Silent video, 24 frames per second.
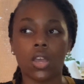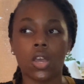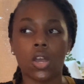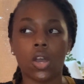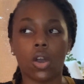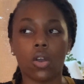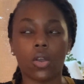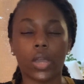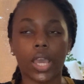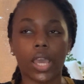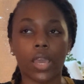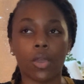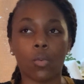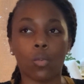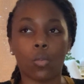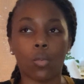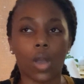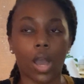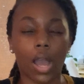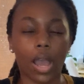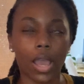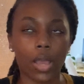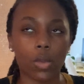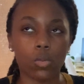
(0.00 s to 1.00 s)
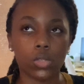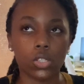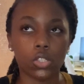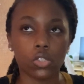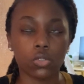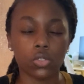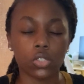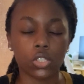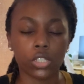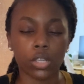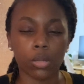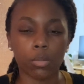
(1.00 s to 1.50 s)
okay, why would
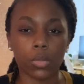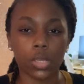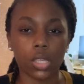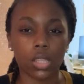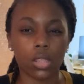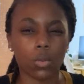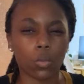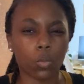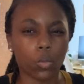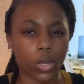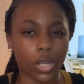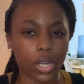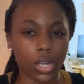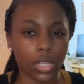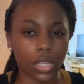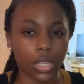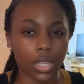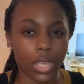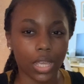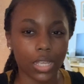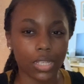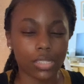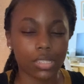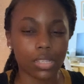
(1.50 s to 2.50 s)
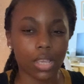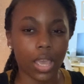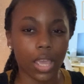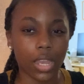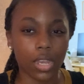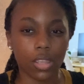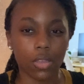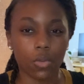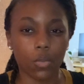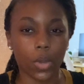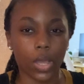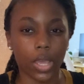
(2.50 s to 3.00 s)
you ship me the wooden legs
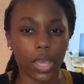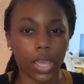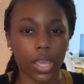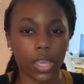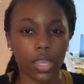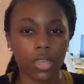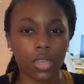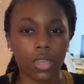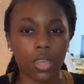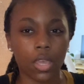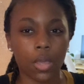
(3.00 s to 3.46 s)
anyway?